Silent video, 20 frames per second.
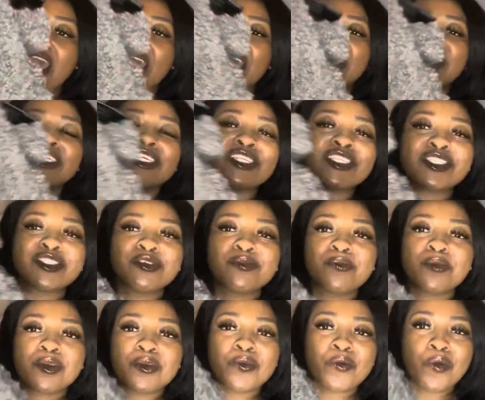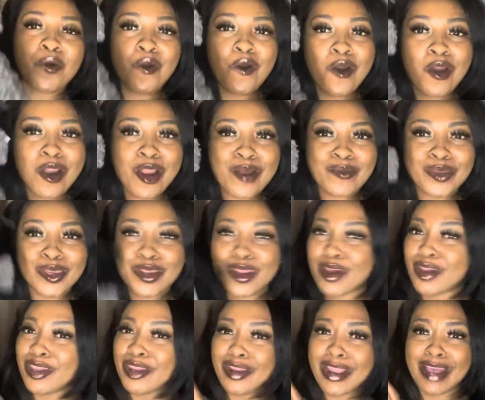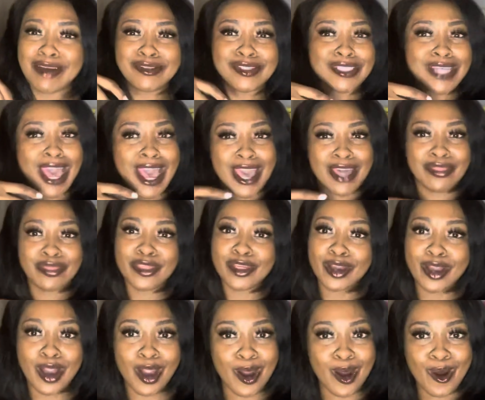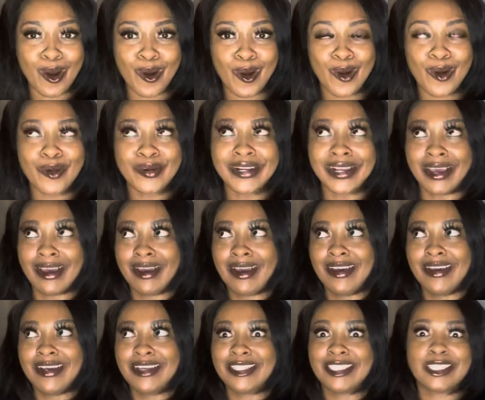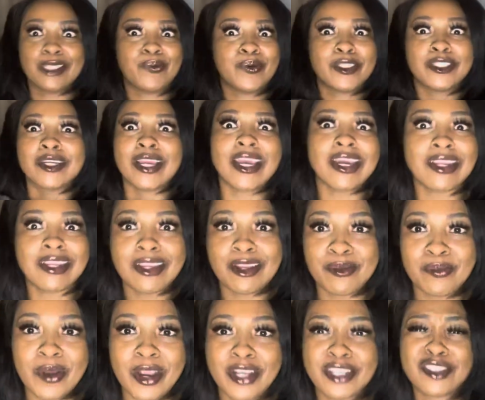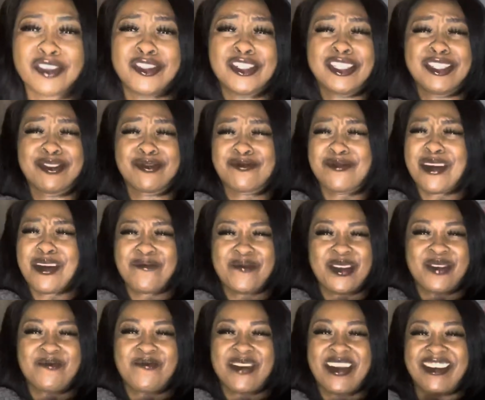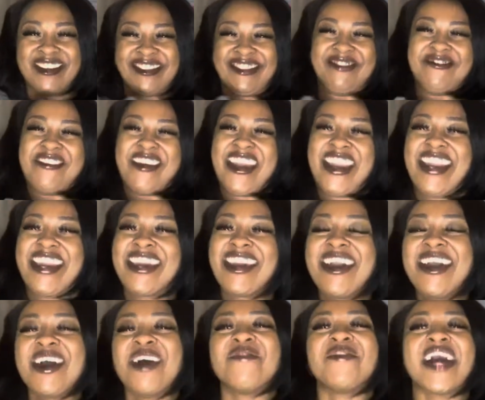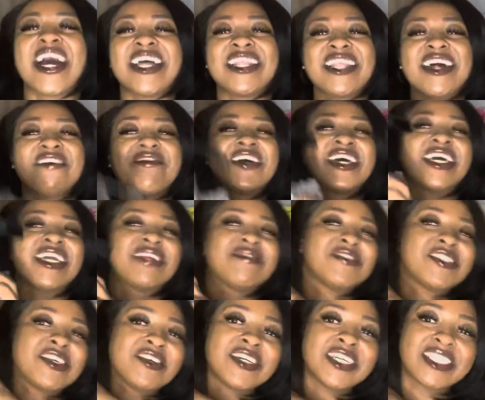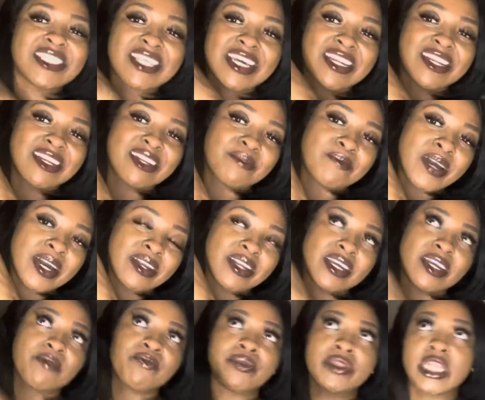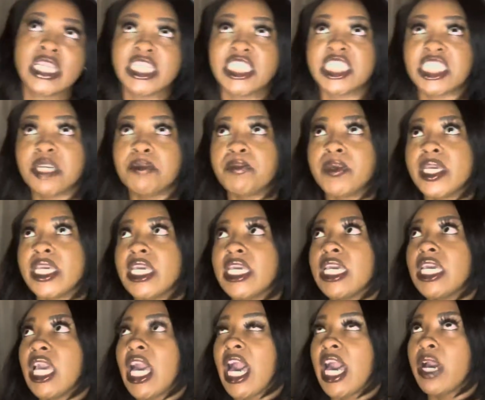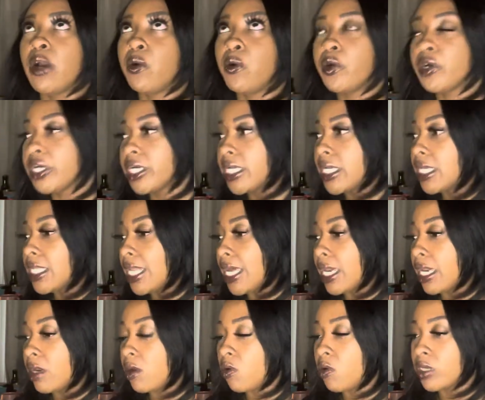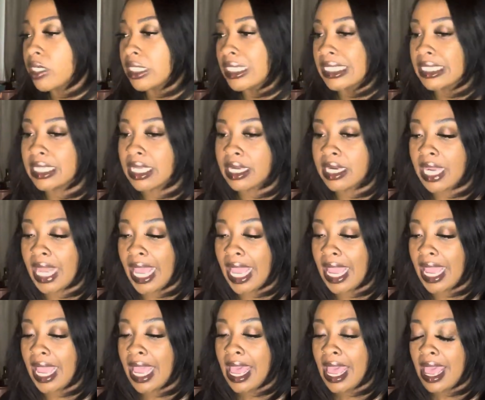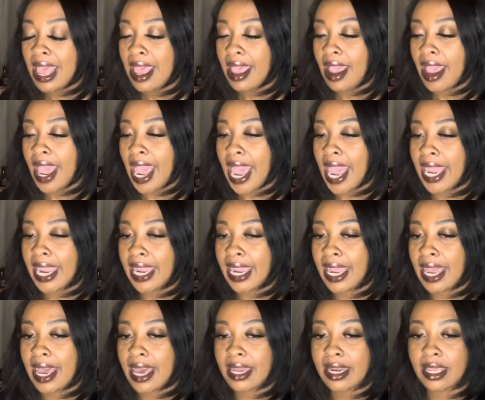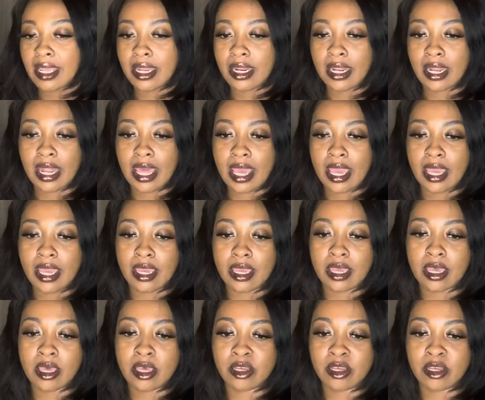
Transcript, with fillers: and it's super warm you know you're outside in the cold just put your hand in your purse or just rub your purse right but i love it and i'm so excited about it the shipping i ordered it like on a sunday i got it like